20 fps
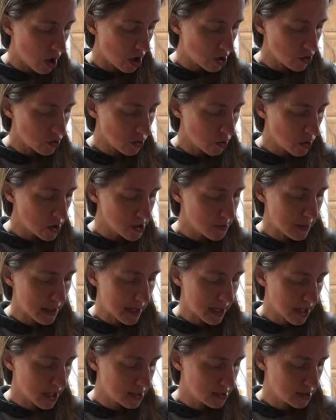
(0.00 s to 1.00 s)
True Orange
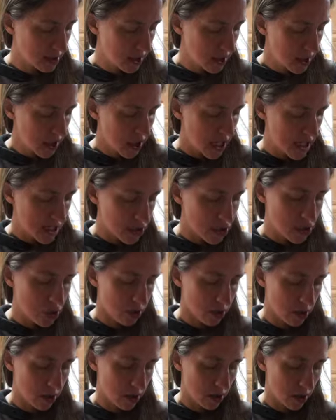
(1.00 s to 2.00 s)
packets, and
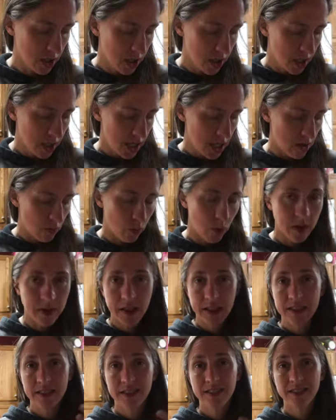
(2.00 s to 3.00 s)
sugar. And what
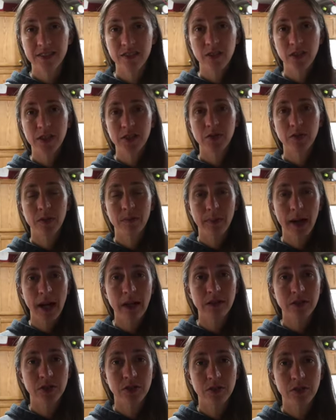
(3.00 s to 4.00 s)
this is going to
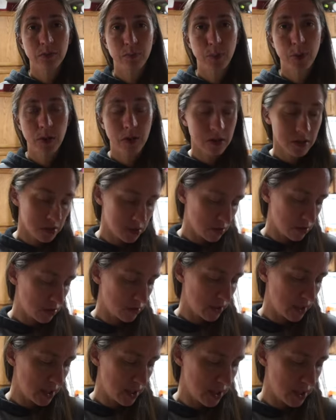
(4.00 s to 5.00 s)
amount to per
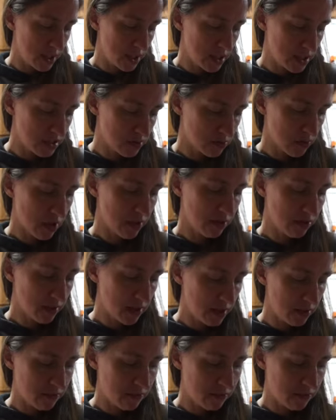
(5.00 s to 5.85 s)
serving is roughly